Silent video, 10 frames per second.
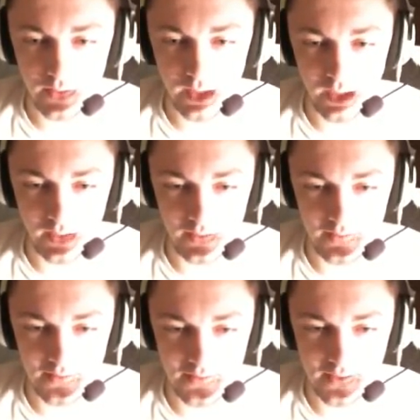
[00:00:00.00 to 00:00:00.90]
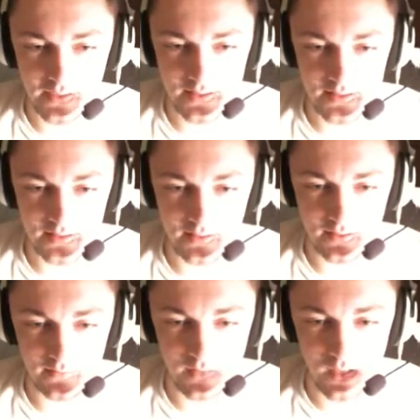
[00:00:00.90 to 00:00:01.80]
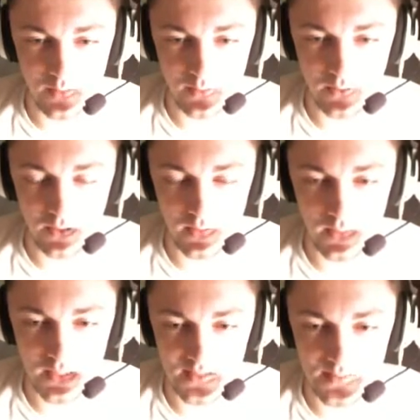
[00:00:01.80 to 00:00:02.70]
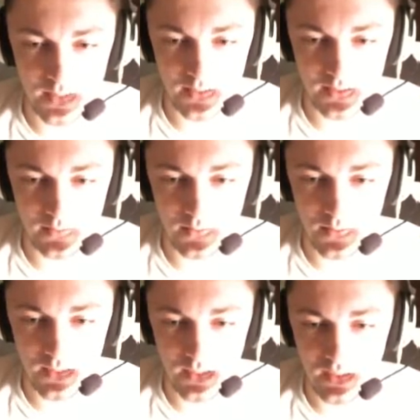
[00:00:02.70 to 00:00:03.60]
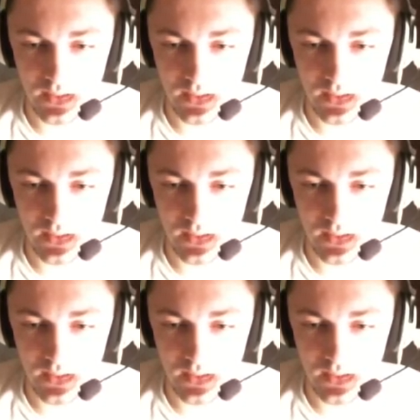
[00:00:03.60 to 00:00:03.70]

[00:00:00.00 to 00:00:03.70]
and this is crazy. They have not been where I've expected them to be.